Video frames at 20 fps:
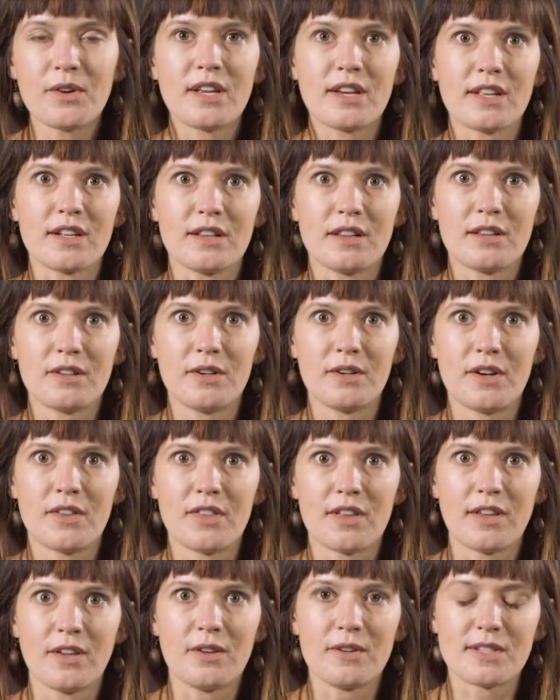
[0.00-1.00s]
can include
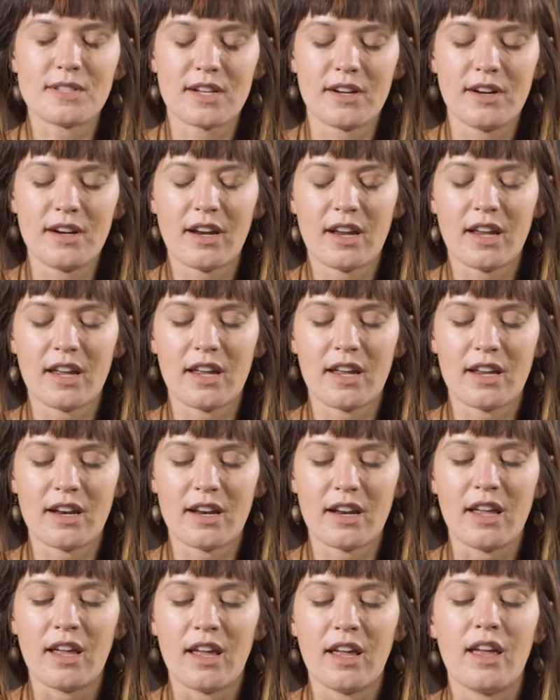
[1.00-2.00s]
the user
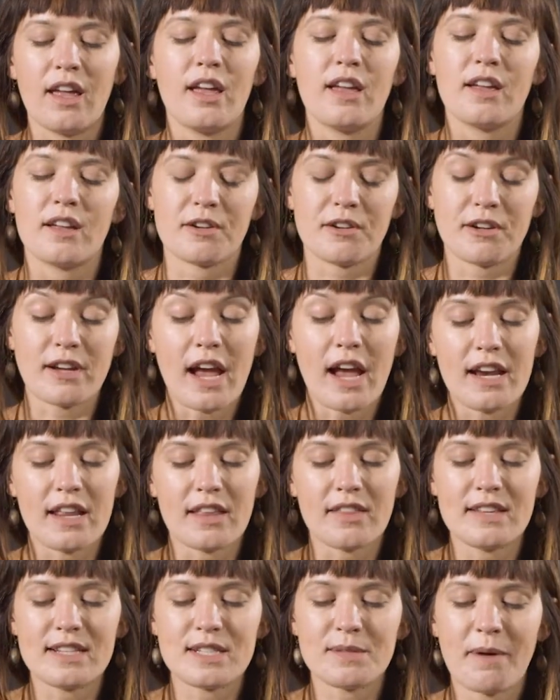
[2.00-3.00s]
in
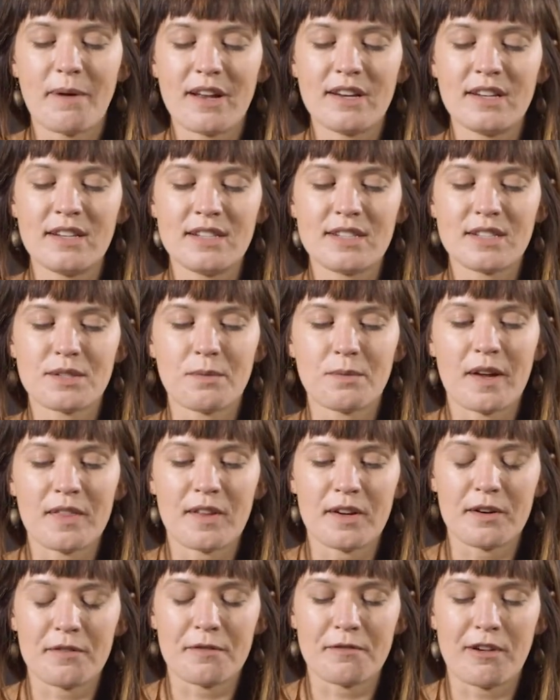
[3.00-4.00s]
creating these buttons,
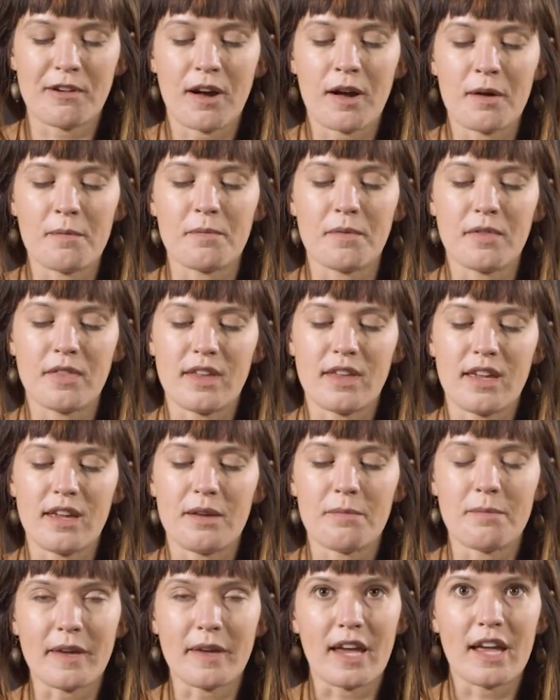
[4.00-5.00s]
whether from
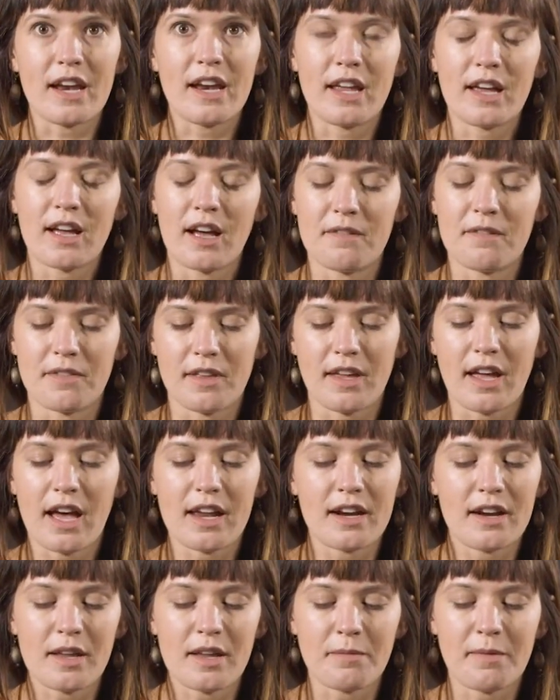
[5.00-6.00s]
the beginning of the
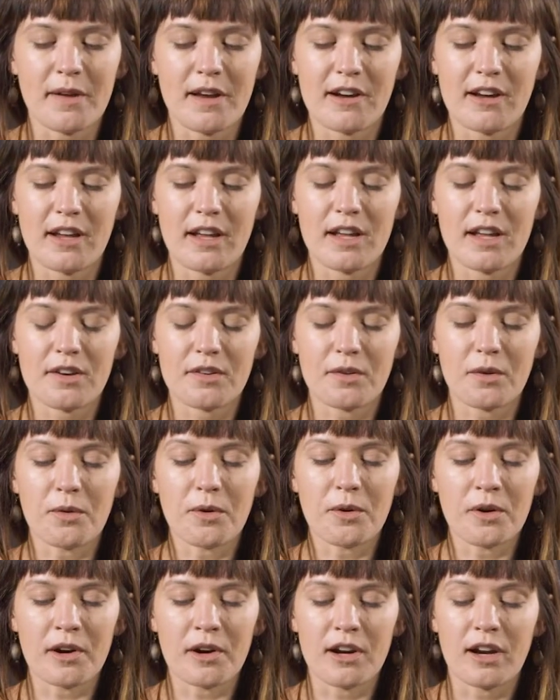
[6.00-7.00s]
editing period
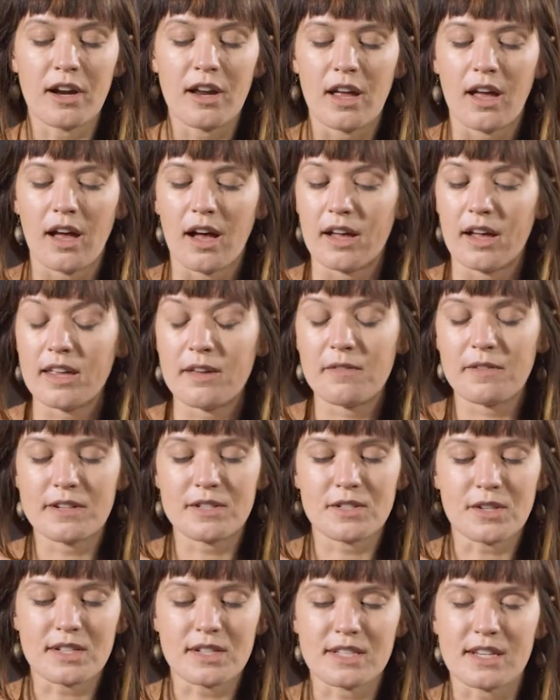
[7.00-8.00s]
or even
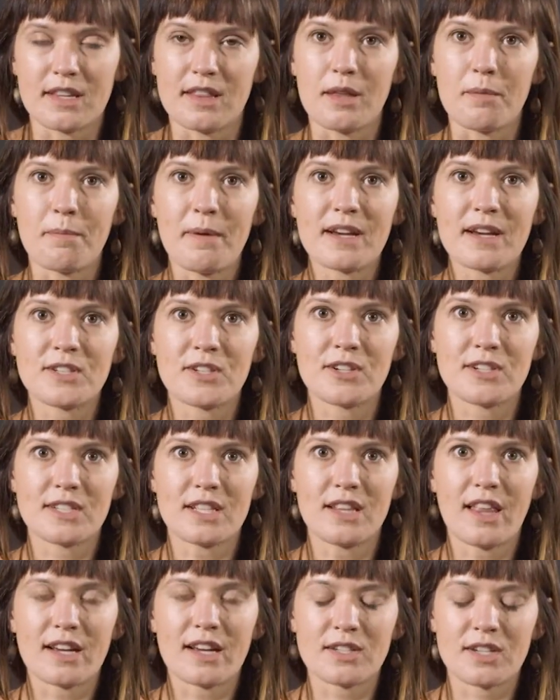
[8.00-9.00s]
just in the picture
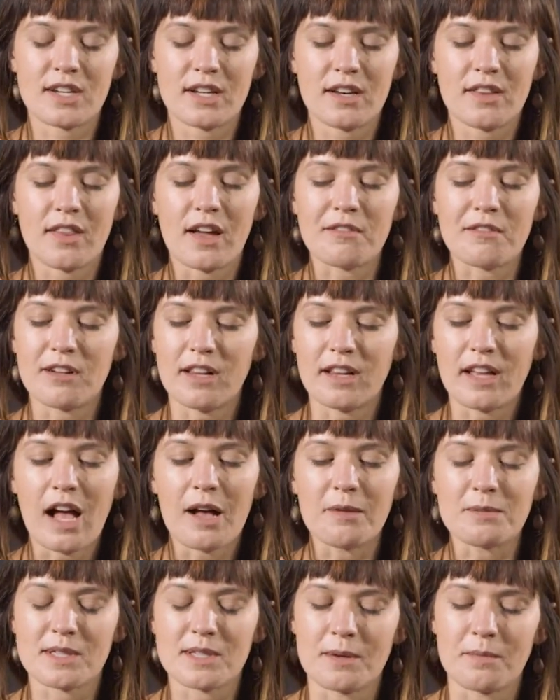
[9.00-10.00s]
selection, that really
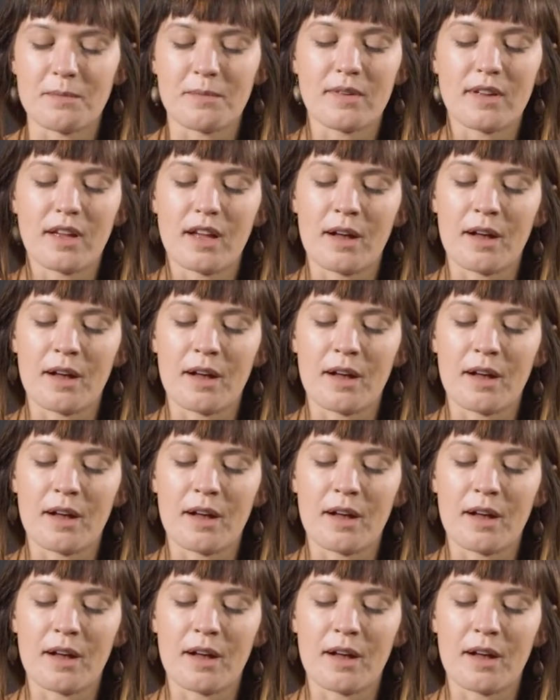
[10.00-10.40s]
helps them